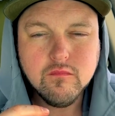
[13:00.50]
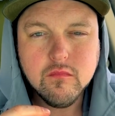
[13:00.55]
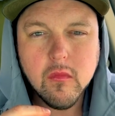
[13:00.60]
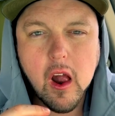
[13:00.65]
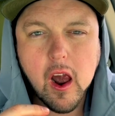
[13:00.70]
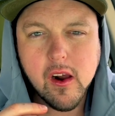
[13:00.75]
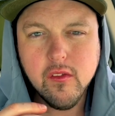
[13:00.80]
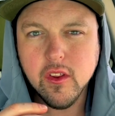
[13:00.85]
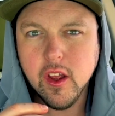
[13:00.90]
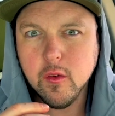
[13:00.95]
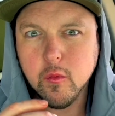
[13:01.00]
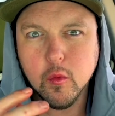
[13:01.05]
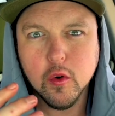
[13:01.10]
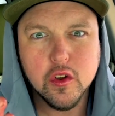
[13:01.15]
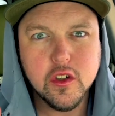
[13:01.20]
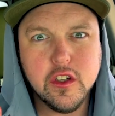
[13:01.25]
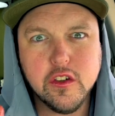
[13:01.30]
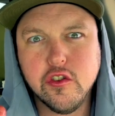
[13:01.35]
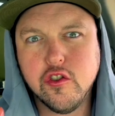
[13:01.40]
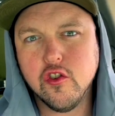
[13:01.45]
And like
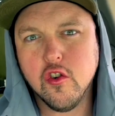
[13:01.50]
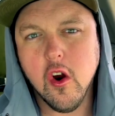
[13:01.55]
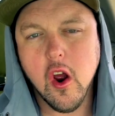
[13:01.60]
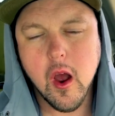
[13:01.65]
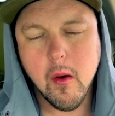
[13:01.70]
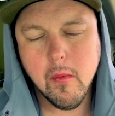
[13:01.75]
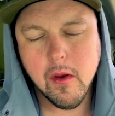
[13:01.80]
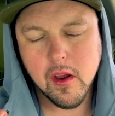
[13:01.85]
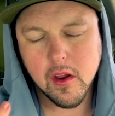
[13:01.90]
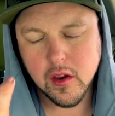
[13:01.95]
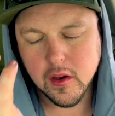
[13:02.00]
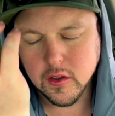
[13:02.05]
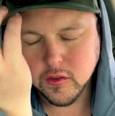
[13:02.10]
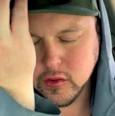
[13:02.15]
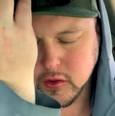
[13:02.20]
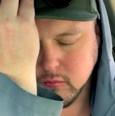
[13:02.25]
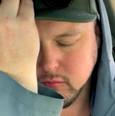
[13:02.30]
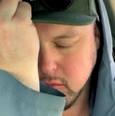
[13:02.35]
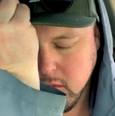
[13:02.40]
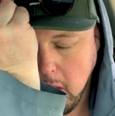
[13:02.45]
release traumas
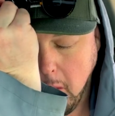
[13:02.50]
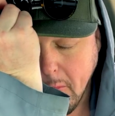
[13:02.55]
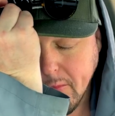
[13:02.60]
and